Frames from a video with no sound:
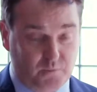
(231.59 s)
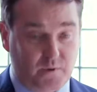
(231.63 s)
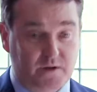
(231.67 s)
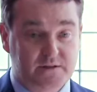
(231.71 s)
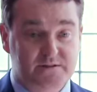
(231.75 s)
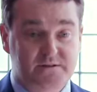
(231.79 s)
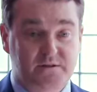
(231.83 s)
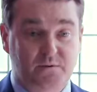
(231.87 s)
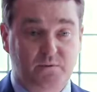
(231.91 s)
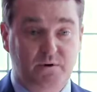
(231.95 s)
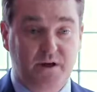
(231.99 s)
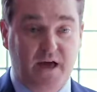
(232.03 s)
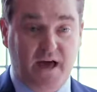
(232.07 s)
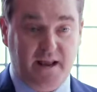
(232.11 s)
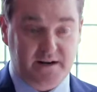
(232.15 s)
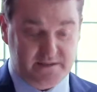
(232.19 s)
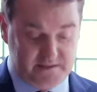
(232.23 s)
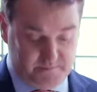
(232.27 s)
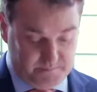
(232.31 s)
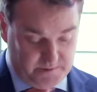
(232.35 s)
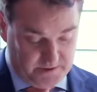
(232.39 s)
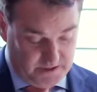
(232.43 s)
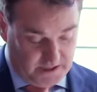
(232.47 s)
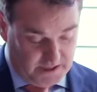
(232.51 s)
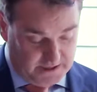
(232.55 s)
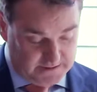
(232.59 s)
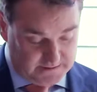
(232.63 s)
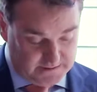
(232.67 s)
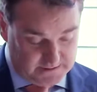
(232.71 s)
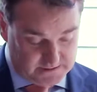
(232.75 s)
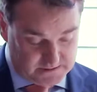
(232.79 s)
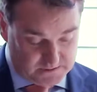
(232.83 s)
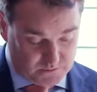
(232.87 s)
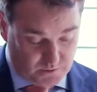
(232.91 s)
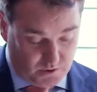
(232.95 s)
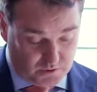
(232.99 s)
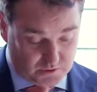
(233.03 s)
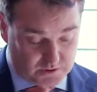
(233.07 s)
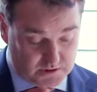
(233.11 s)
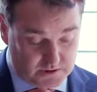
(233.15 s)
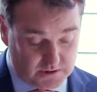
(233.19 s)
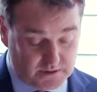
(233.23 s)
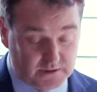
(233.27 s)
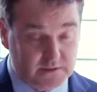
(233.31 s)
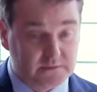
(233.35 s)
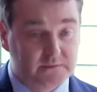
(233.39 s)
What's the reality behind this quote?